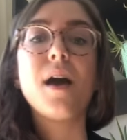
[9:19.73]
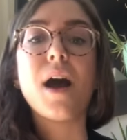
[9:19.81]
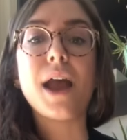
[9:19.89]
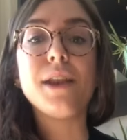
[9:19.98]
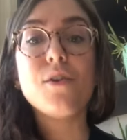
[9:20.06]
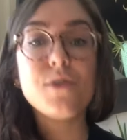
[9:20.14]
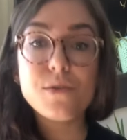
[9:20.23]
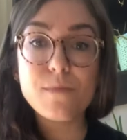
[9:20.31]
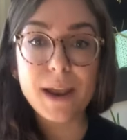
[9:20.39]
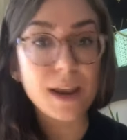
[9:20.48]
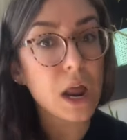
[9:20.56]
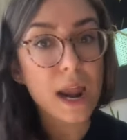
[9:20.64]
I know you
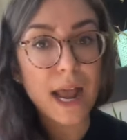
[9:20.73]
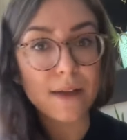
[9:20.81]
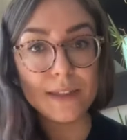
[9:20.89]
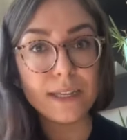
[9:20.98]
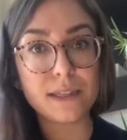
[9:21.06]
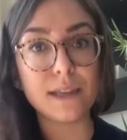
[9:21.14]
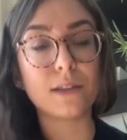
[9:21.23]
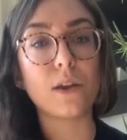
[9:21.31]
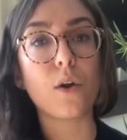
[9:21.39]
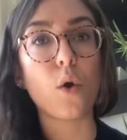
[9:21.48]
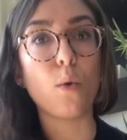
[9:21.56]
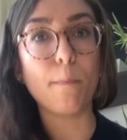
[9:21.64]
might not have these things
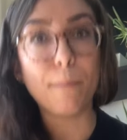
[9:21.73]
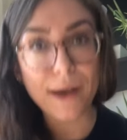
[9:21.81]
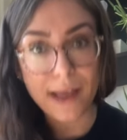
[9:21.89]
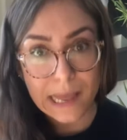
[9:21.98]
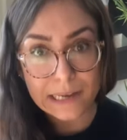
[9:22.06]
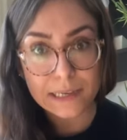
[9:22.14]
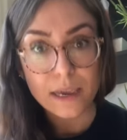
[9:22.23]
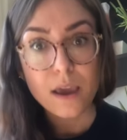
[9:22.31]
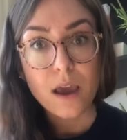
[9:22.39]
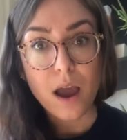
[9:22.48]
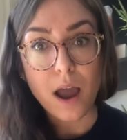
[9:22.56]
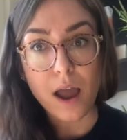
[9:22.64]
at home, but
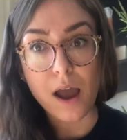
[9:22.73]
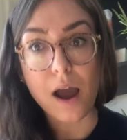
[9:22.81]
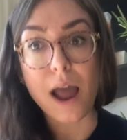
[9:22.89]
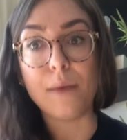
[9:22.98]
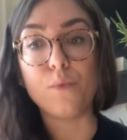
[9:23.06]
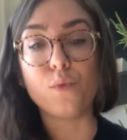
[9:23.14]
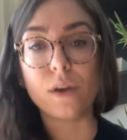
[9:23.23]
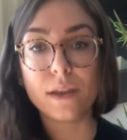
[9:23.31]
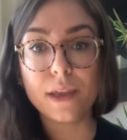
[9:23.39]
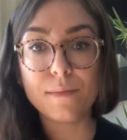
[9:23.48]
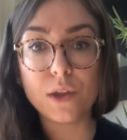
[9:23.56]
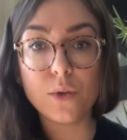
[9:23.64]
I
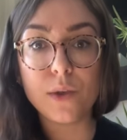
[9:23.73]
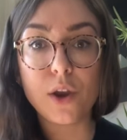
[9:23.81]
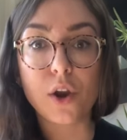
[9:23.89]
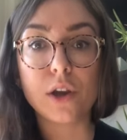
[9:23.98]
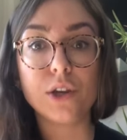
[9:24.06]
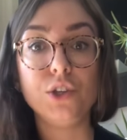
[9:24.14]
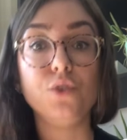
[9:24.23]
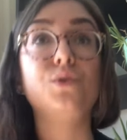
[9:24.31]
really am going to encourage you